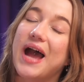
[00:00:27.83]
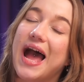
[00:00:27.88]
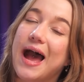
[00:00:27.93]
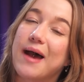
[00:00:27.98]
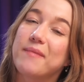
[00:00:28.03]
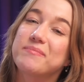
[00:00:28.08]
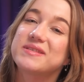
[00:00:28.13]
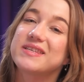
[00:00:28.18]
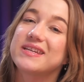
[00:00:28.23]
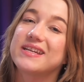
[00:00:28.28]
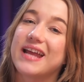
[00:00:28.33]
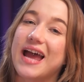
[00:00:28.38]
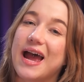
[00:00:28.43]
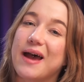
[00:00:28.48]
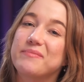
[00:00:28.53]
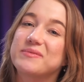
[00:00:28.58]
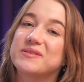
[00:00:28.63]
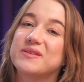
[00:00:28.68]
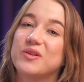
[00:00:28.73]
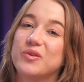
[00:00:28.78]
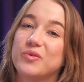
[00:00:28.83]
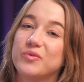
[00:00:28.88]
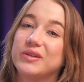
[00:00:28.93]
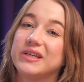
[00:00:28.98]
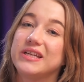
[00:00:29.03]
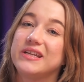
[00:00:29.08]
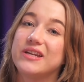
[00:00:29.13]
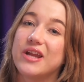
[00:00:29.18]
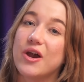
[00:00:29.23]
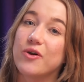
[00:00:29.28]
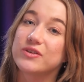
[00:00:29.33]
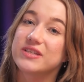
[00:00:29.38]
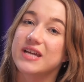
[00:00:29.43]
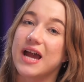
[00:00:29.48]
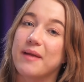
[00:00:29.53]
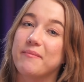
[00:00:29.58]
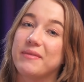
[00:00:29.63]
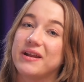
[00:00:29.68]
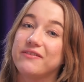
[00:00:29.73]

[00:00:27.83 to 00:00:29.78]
apps in absolutely no time.